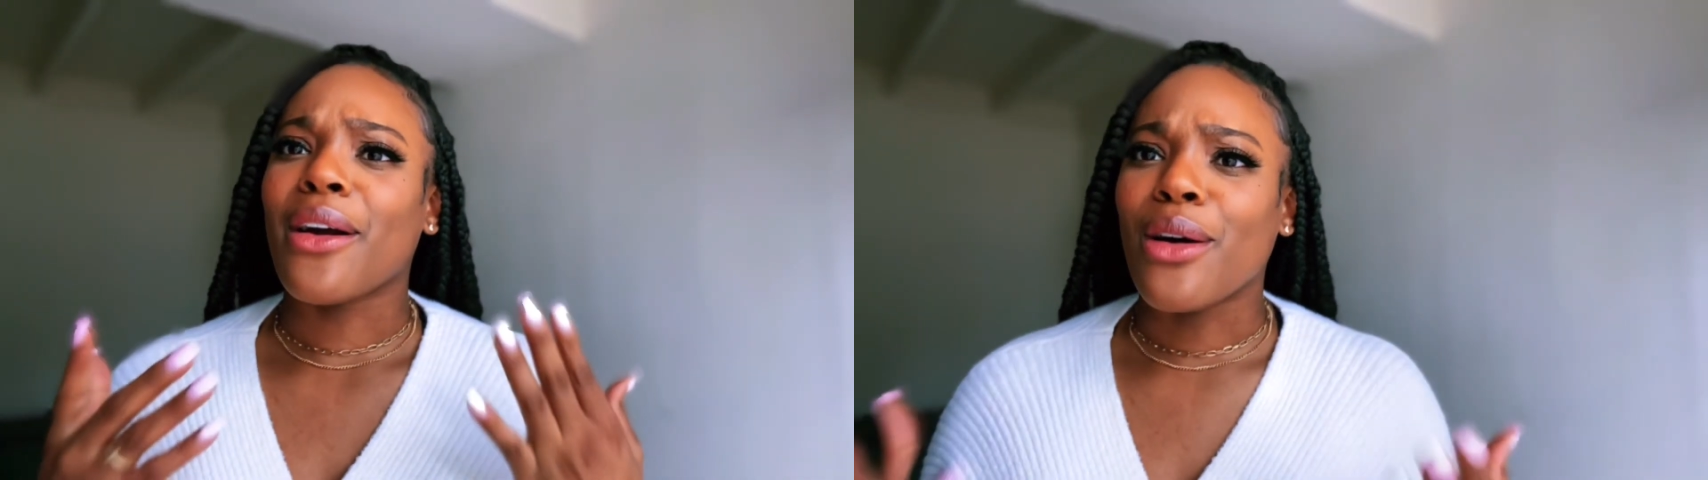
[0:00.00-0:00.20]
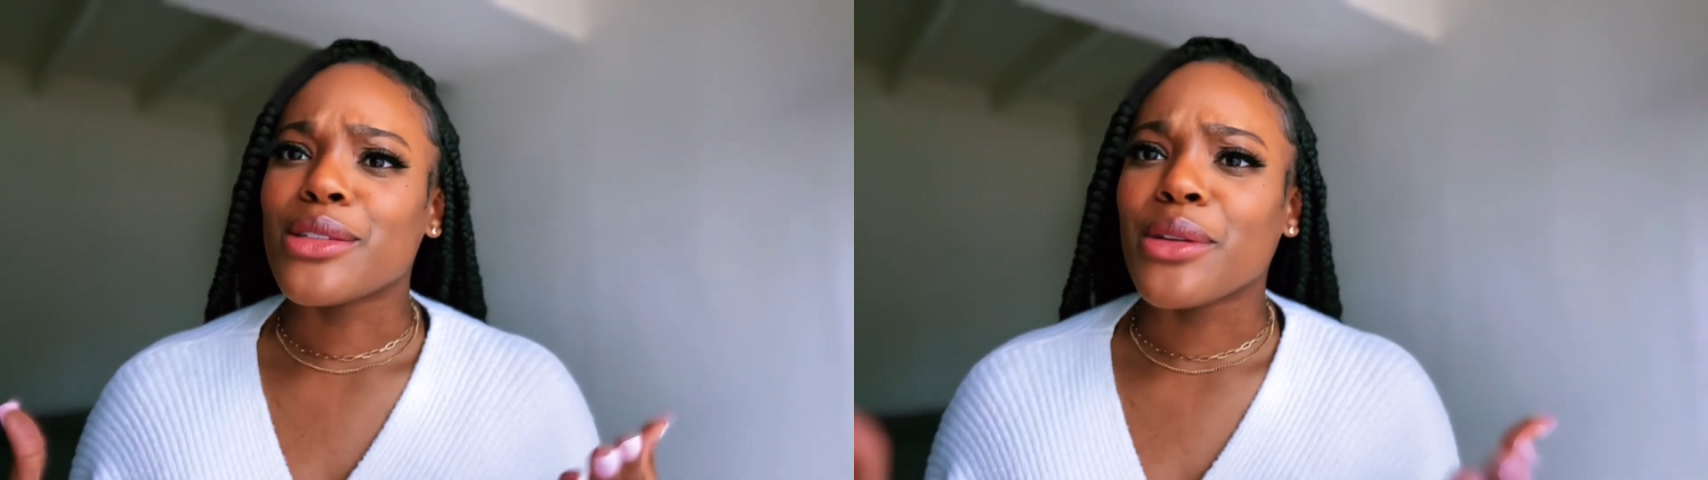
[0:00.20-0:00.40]

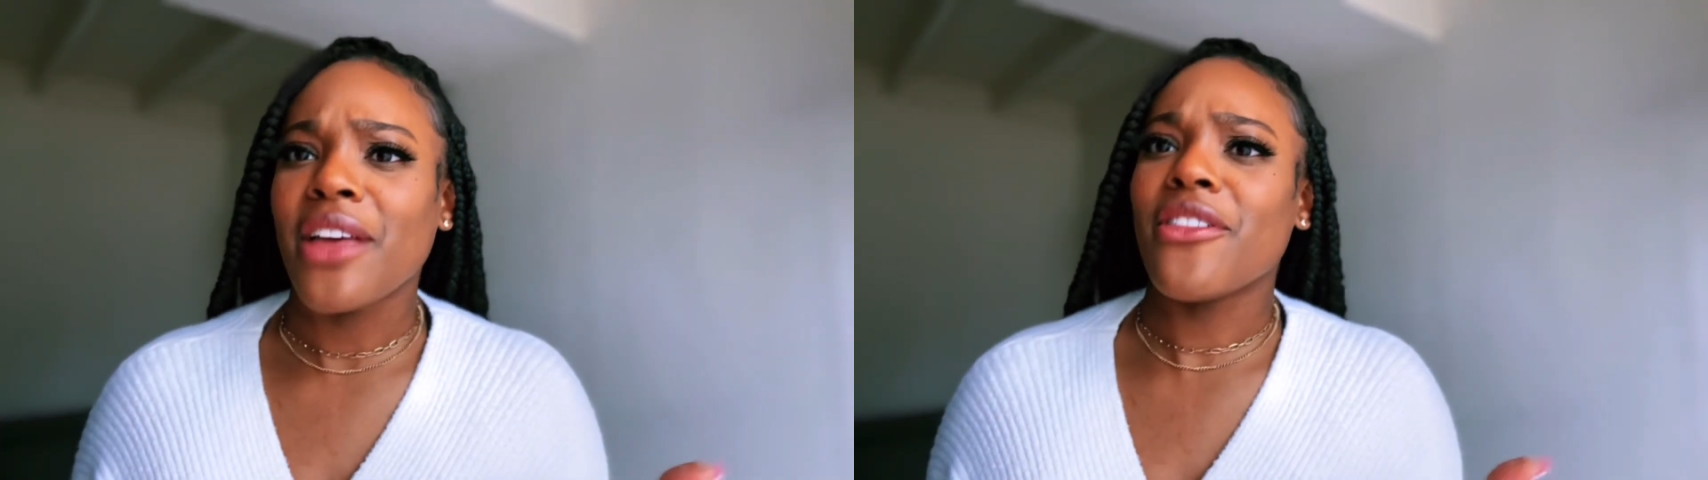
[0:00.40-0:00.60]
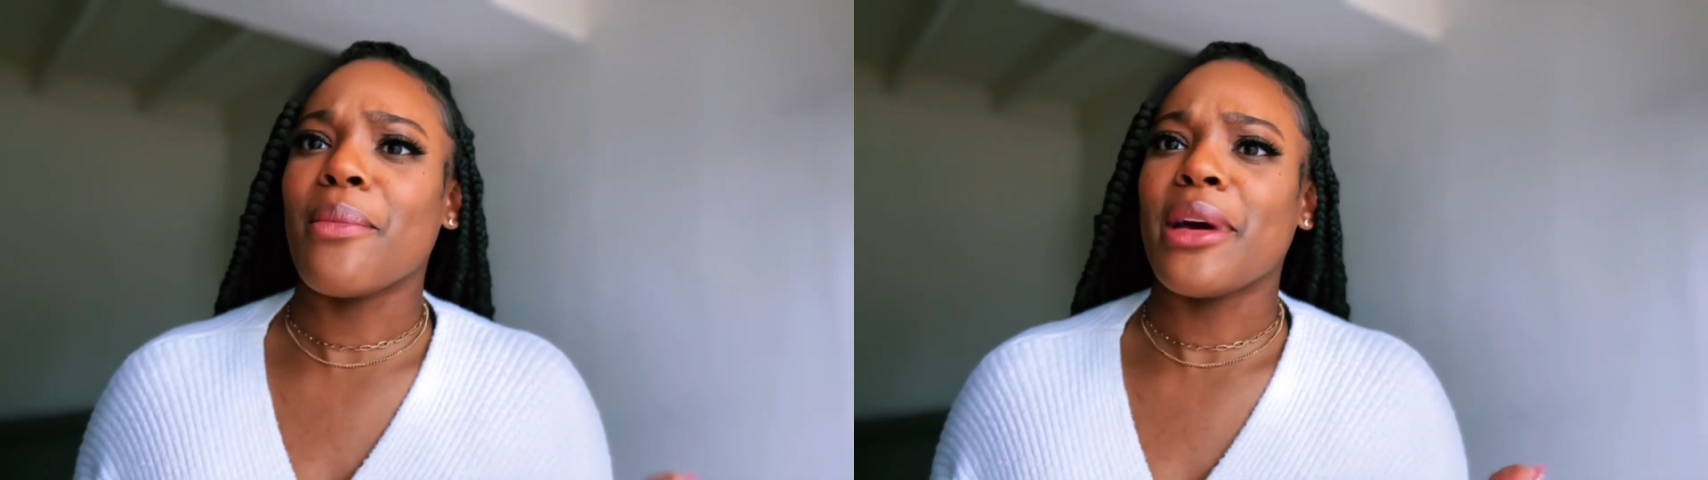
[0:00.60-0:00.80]
also
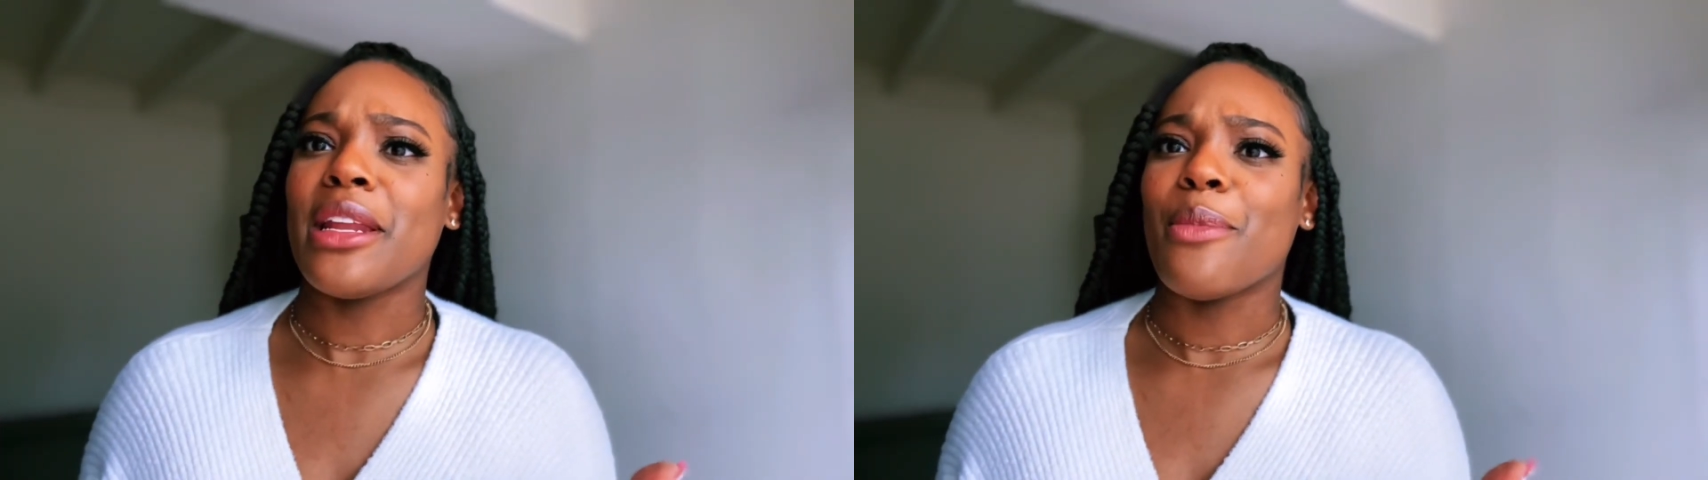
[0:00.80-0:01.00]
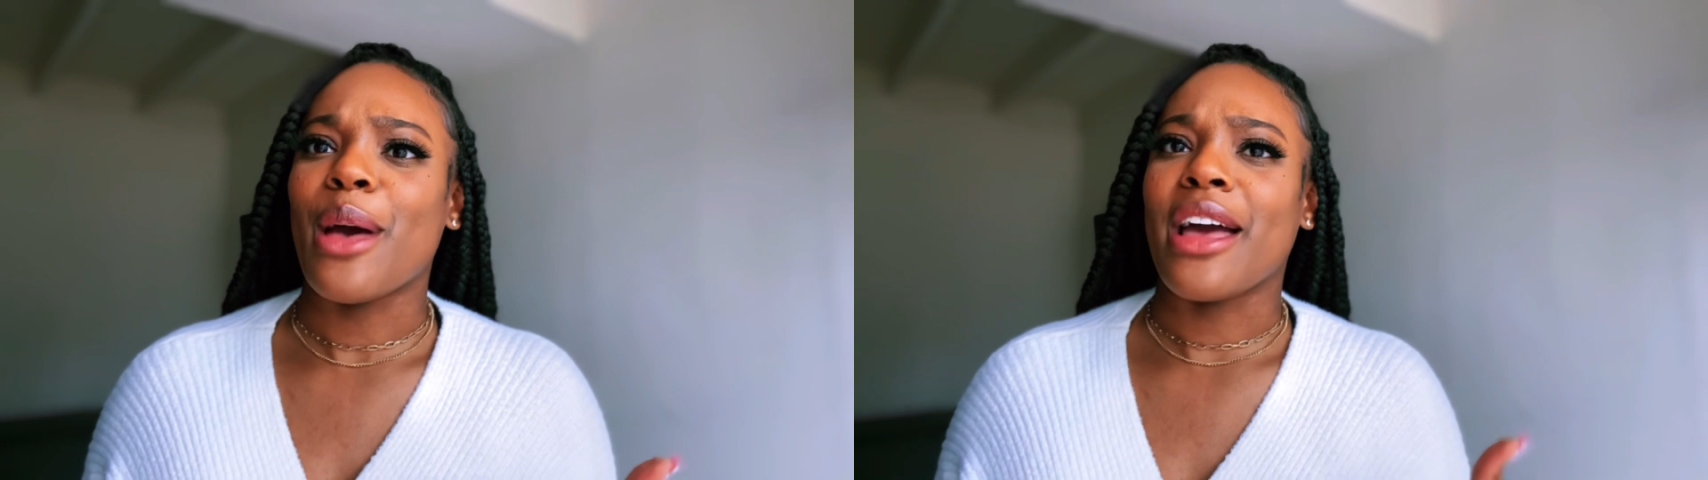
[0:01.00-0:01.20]
give your
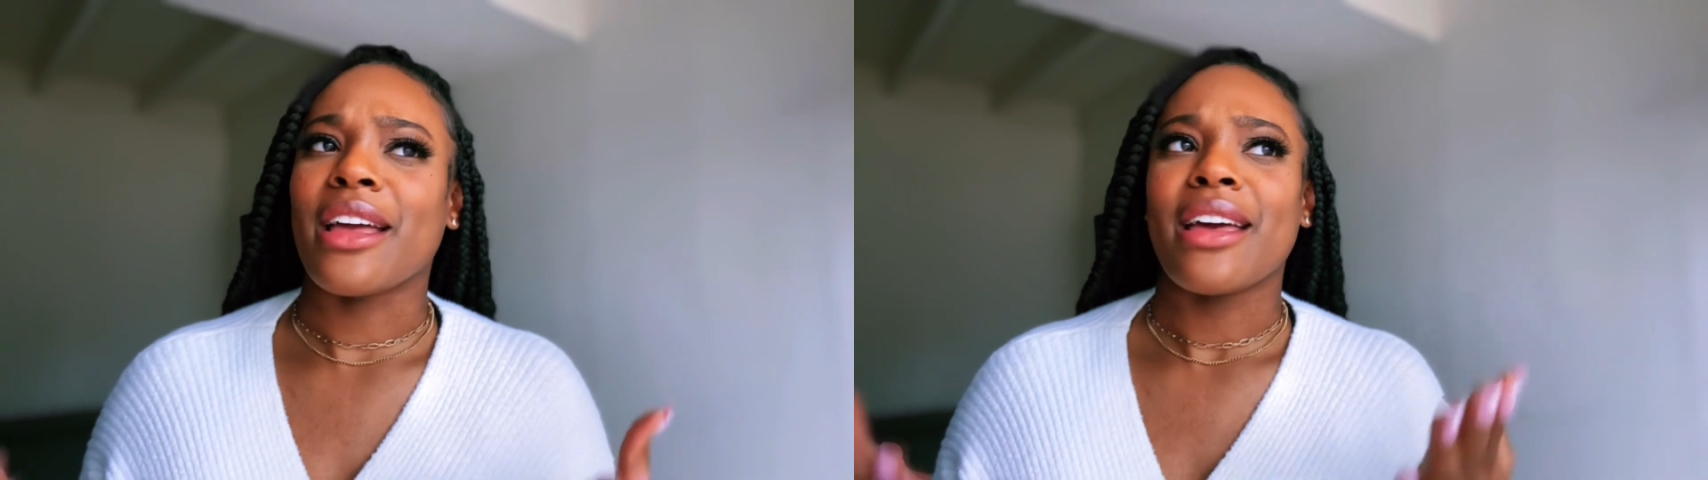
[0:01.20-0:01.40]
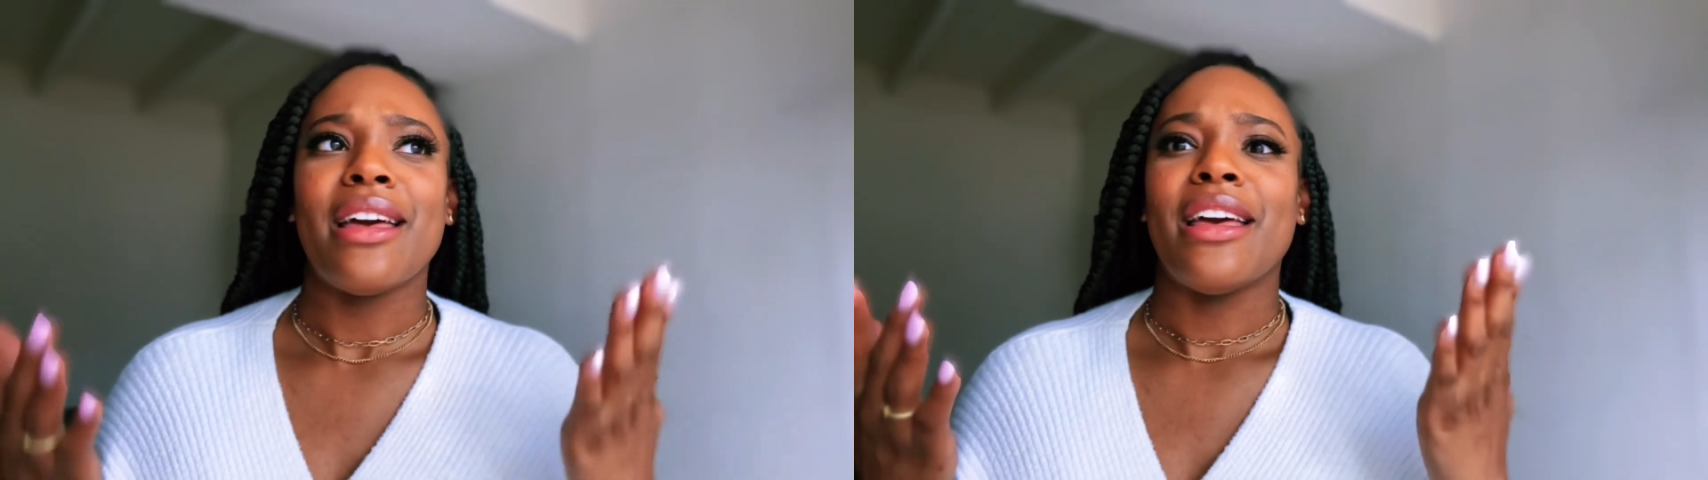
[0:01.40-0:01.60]
money back